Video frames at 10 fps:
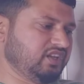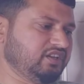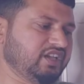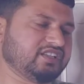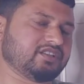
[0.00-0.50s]

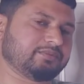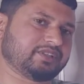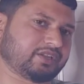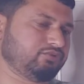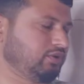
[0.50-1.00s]
case of
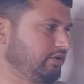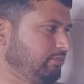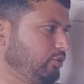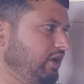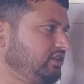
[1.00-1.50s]
sexual
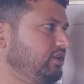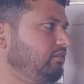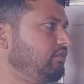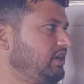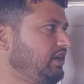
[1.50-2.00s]

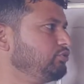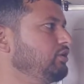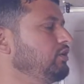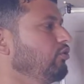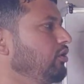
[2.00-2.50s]
reproduction, what
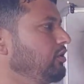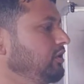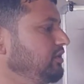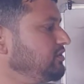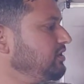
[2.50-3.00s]
actually
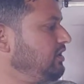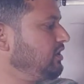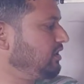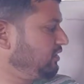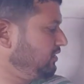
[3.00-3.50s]
occurs,
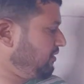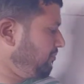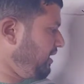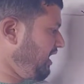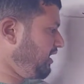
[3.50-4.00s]
the
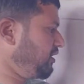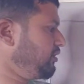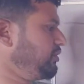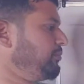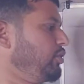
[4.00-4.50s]
male
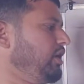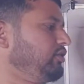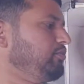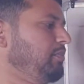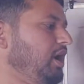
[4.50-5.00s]

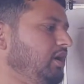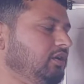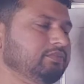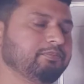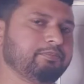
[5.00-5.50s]
reproductive part
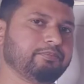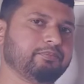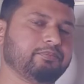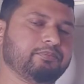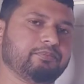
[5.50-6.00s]
of the
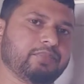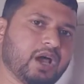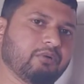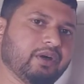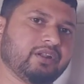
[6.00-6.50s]

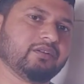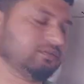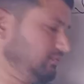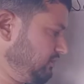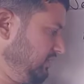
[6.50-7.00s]
flower,
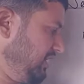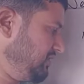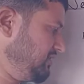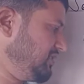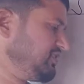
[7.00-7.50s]
that
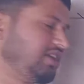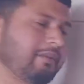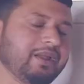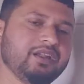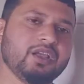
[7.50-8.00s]
is the
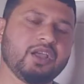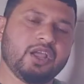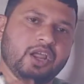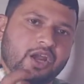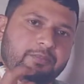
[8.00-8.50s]

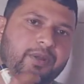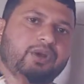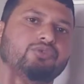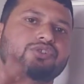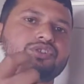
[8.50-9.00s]
stamen, it
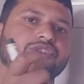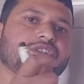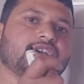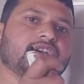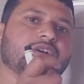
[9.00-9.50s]
produces
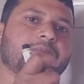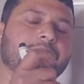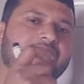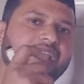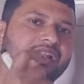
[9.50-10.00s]
the
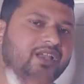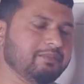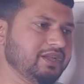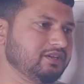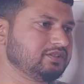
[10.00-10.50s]
male
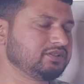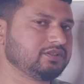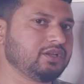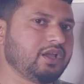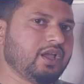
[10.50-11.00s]
gametes,
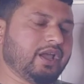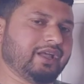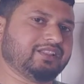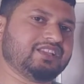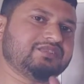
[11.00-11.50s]

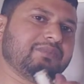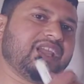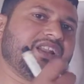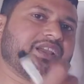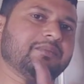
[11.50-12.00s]
and these
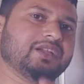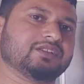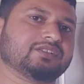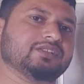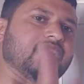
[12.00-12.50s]
male
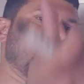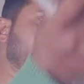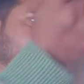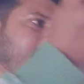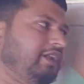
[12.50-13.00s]
gametes, they
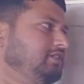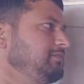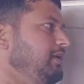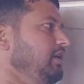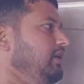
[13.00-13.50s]
are
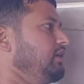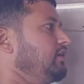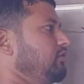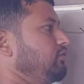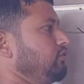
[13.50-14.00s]
transferred
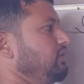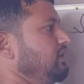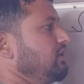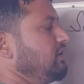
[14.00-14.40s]
to the